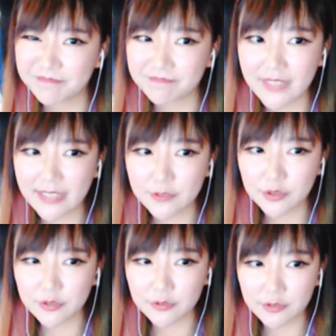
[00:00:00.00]
too
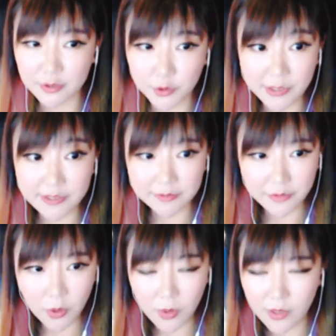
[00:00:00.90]

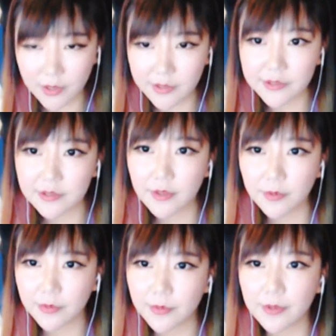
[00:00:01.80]
straightforward
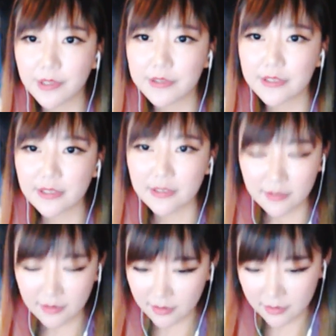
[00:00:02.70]
or
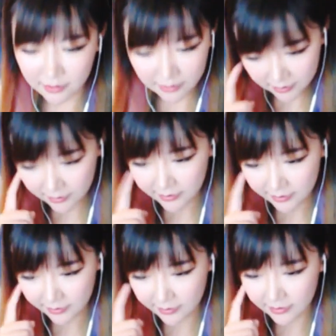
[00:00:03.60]

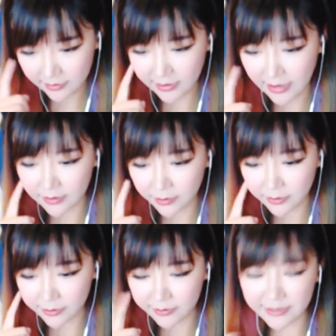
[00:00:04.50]
that word
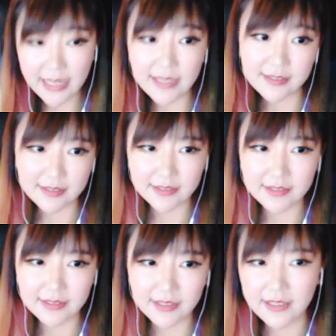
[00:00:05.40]
nasty.
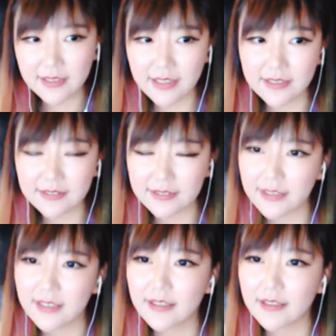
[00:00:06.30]
Yes,
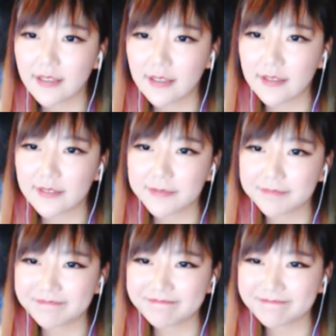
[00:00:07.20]

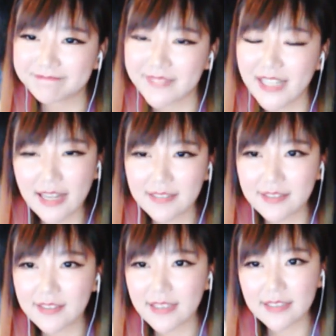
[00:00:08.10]
I think
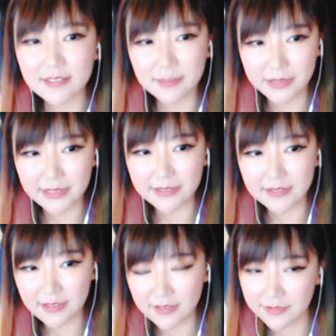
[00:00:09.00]
that's the biggest
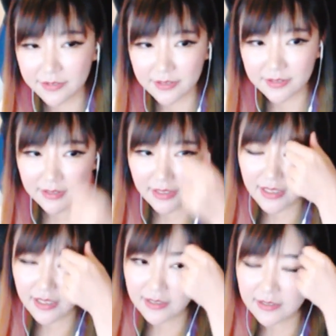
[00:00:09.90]
difference.
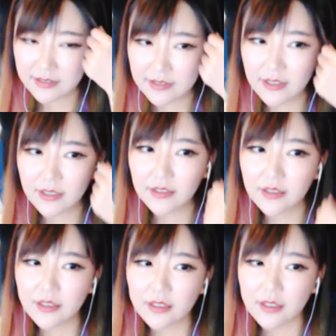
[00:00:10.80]
So
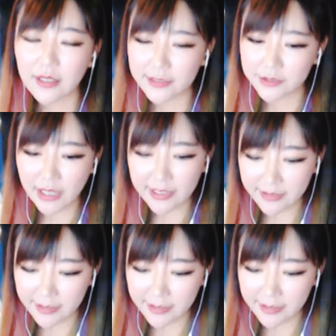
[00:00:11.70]
in China,